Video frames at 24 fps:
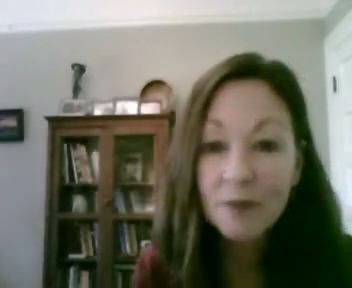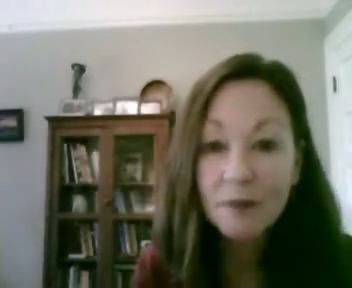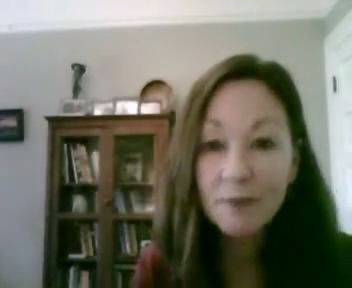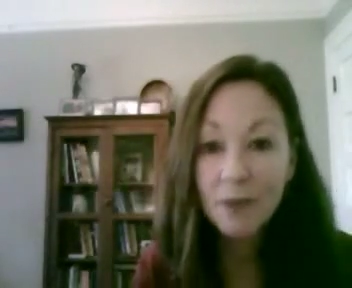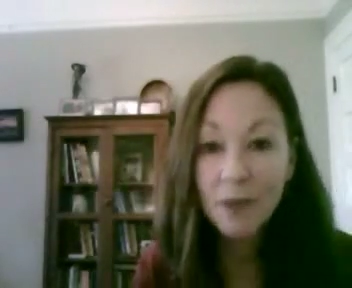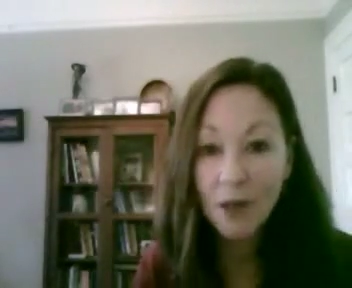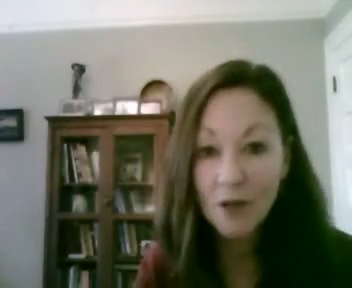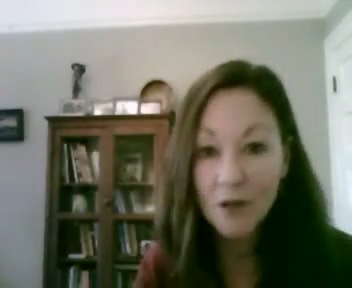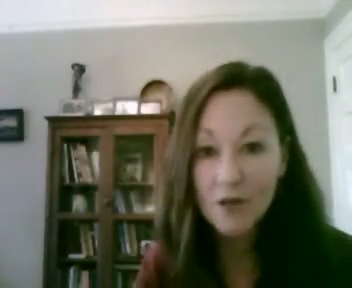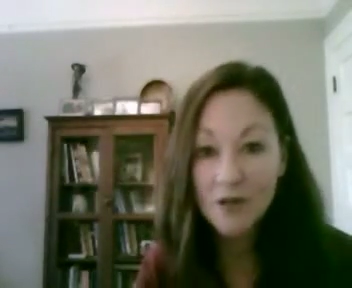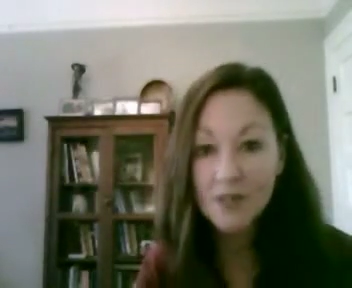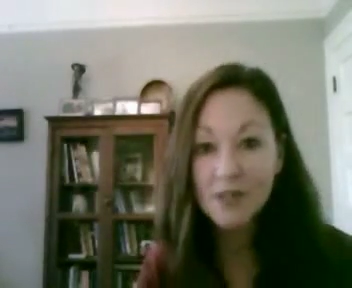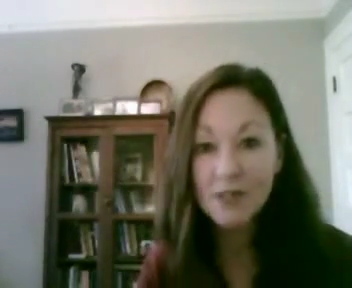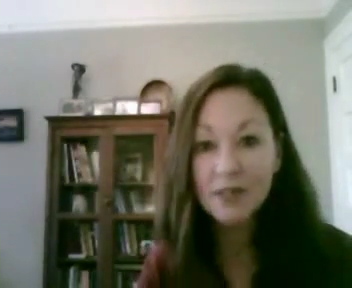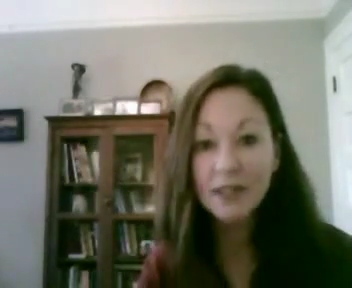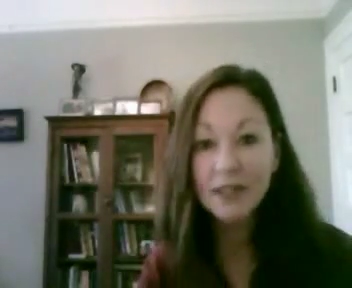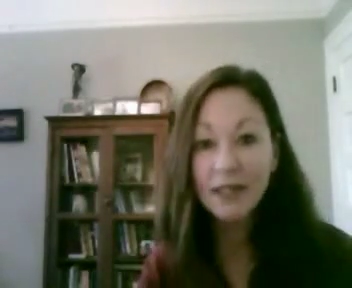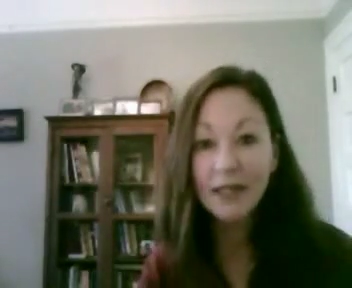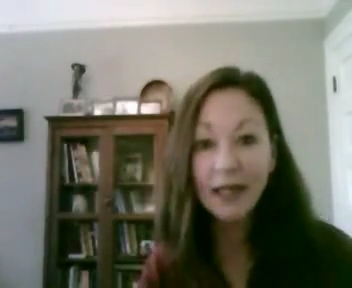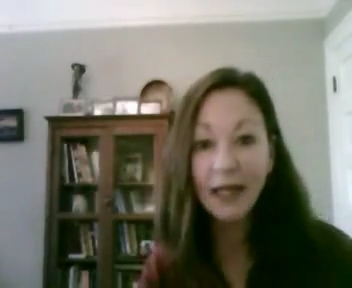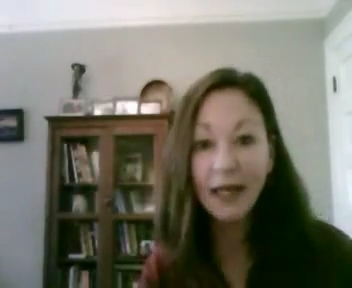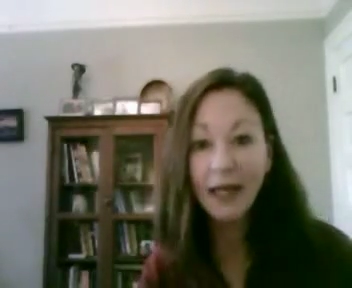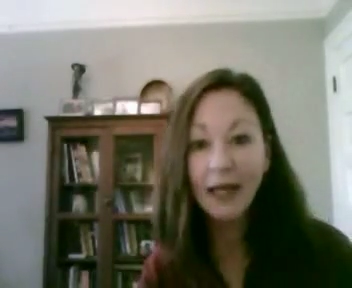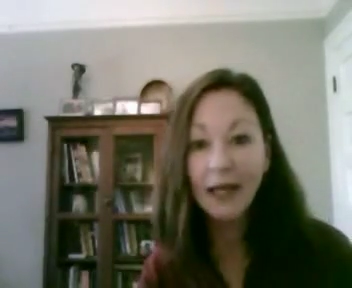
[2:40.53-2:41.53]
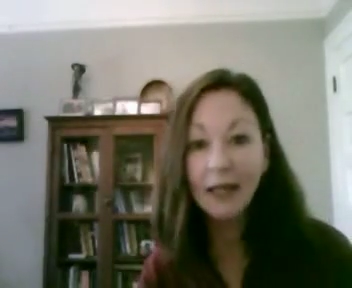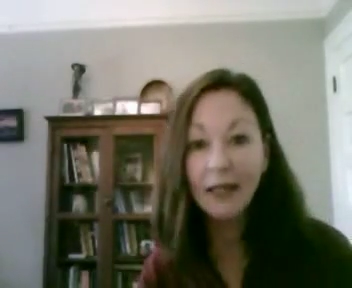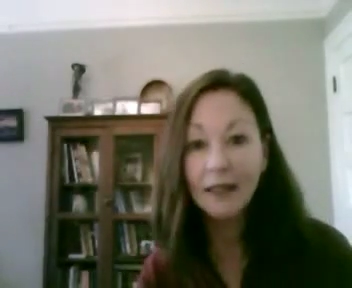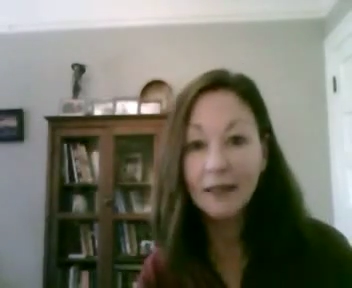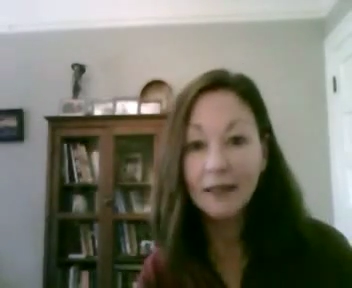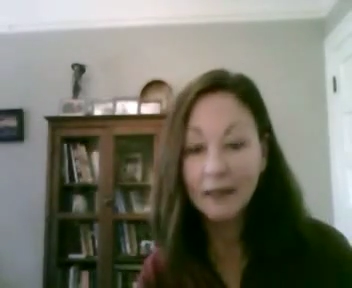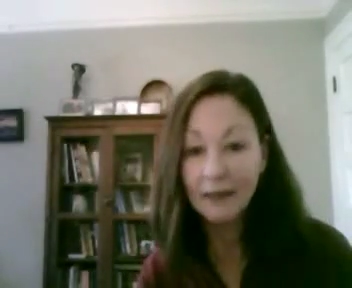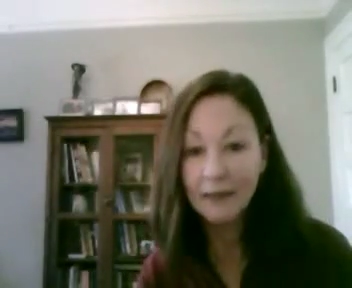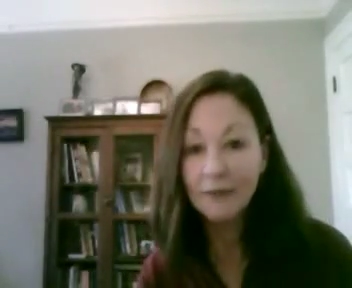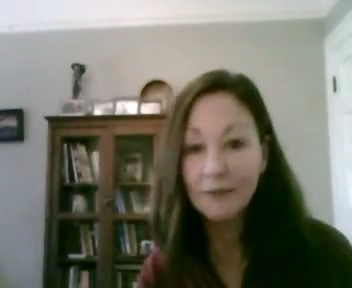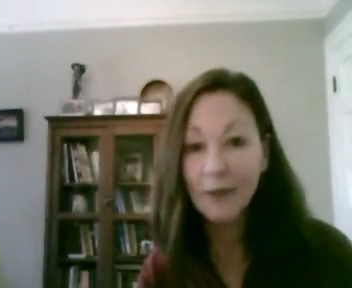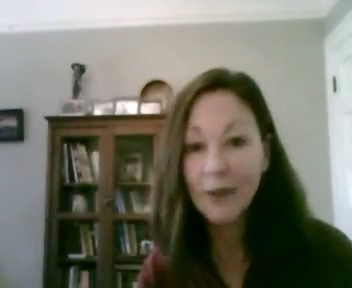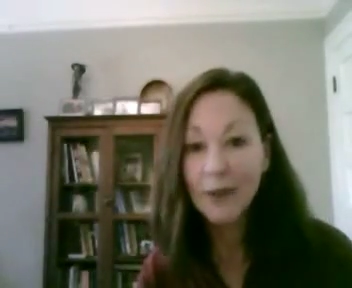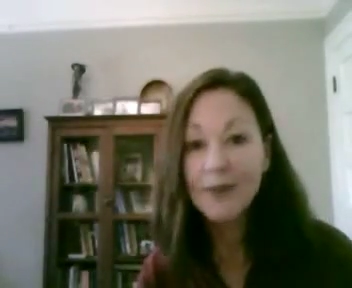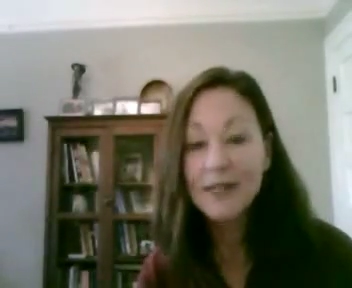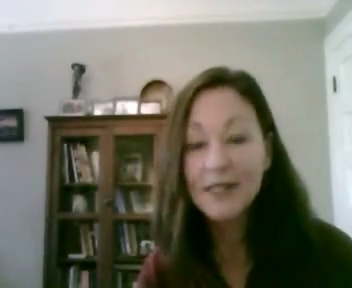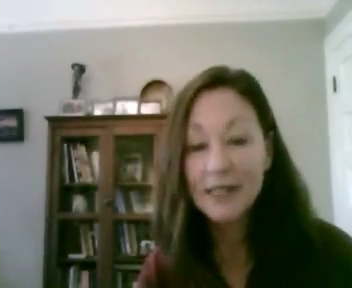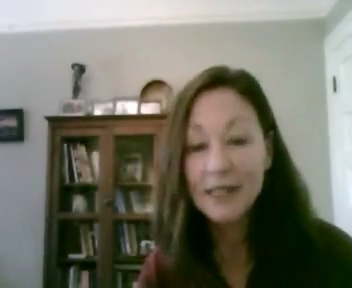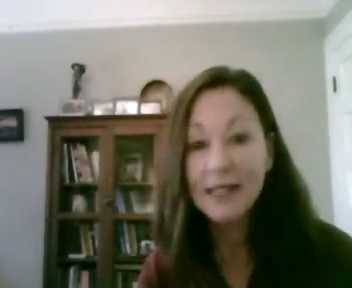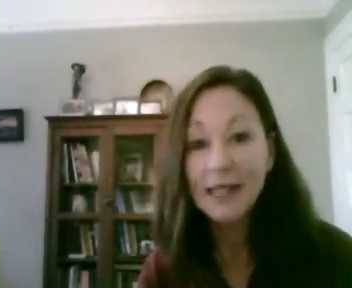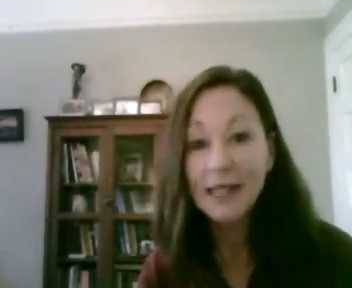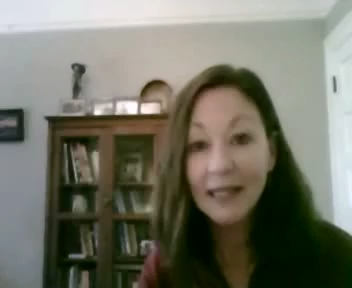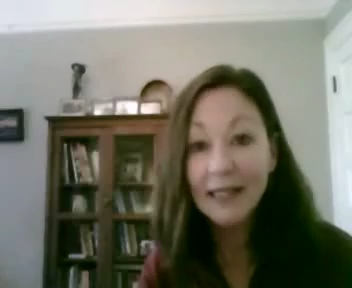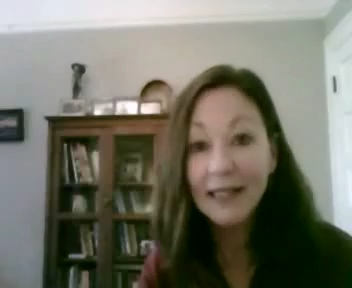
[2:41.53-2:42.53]
it posts in the ad? What do I
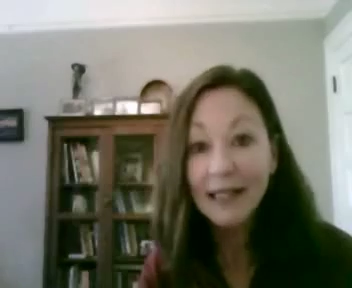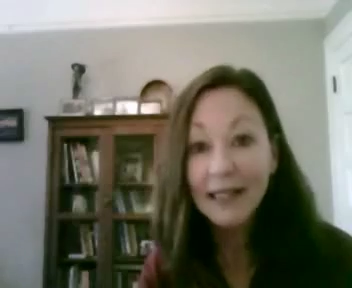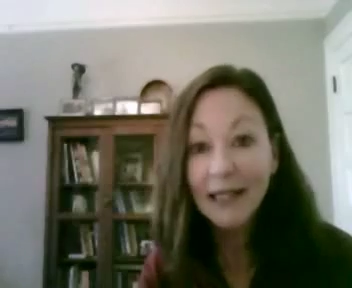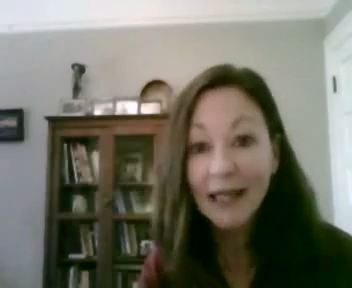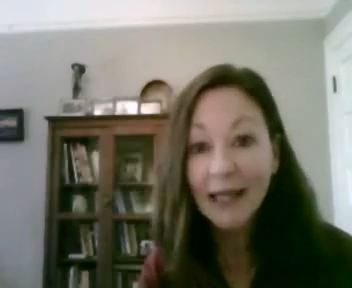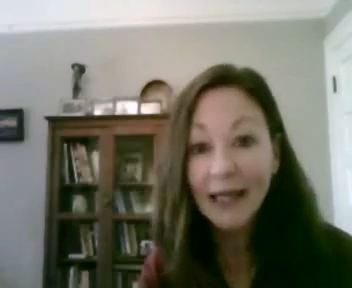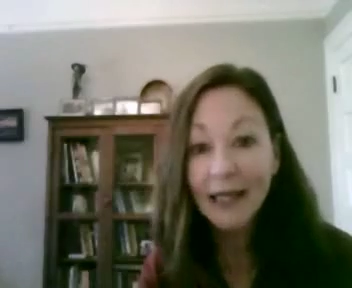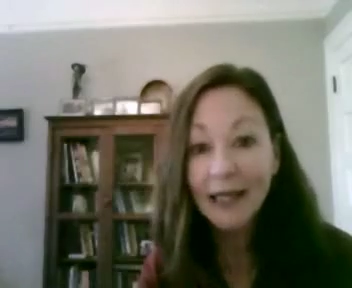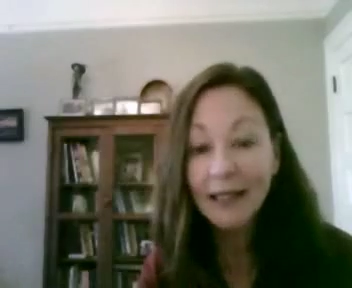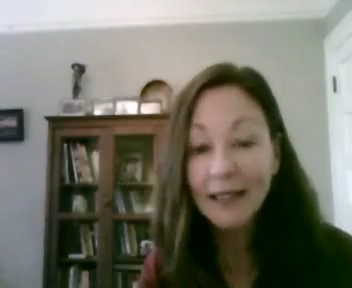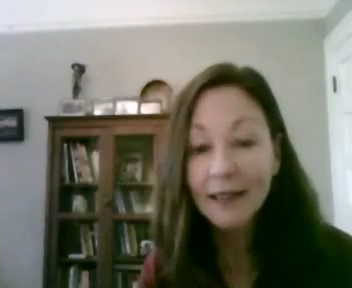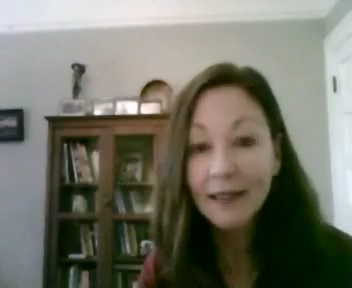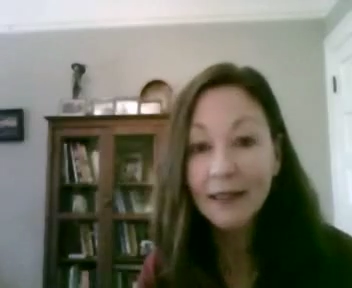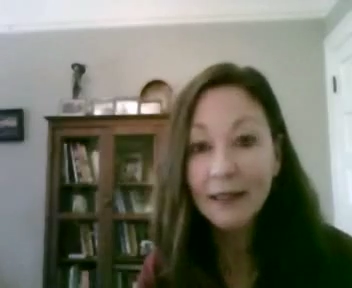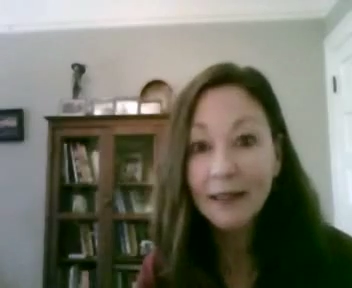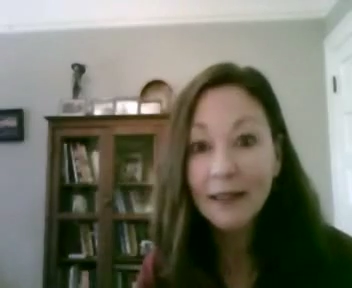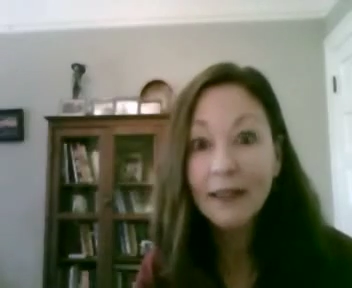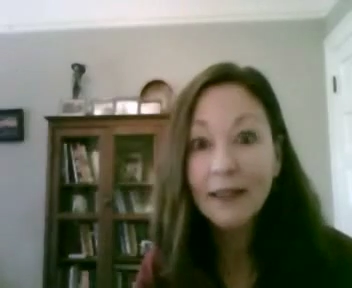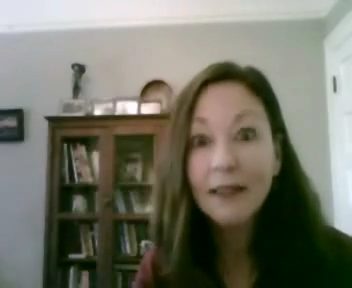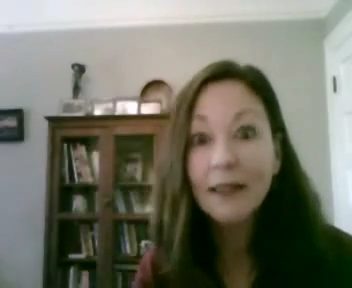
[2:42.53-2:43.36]
see in the ad?